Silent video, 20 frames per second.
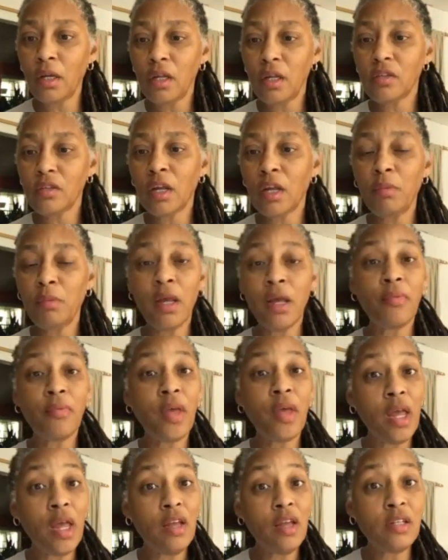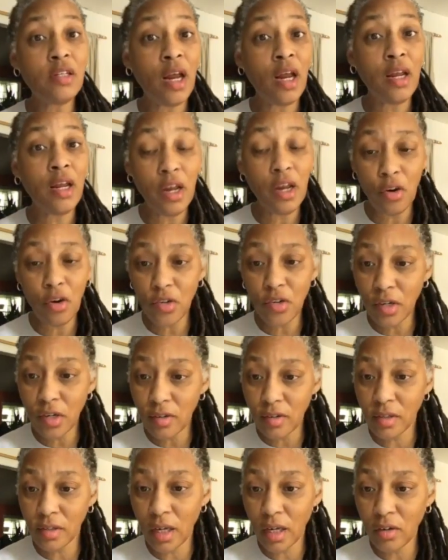is going to be at the Hayti Heritage
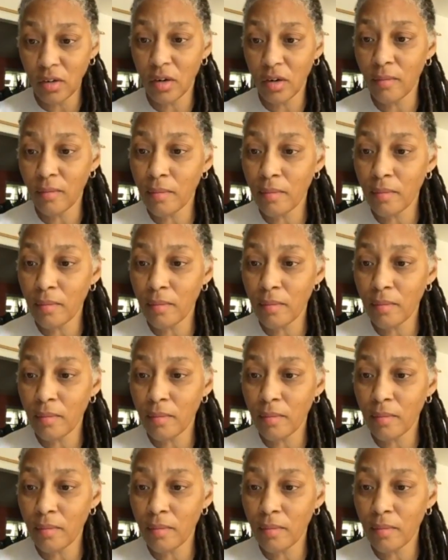Center.